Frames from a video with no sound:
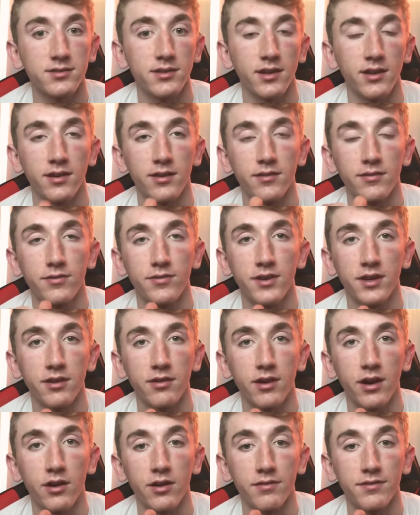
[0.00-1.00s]
and figure
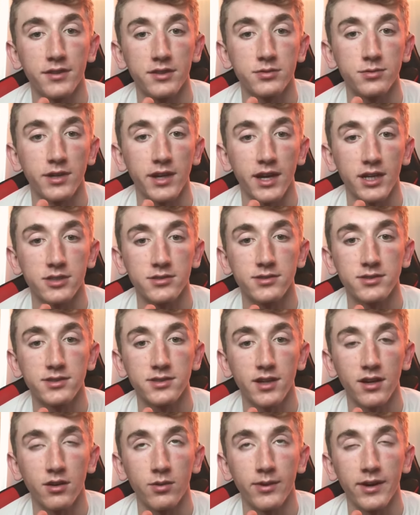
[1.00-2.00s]
out if this would actually
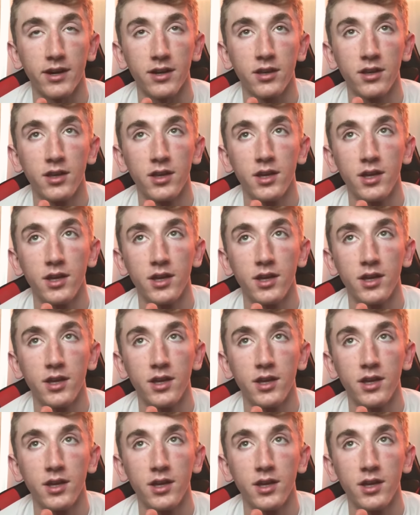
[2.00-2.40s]
sell well.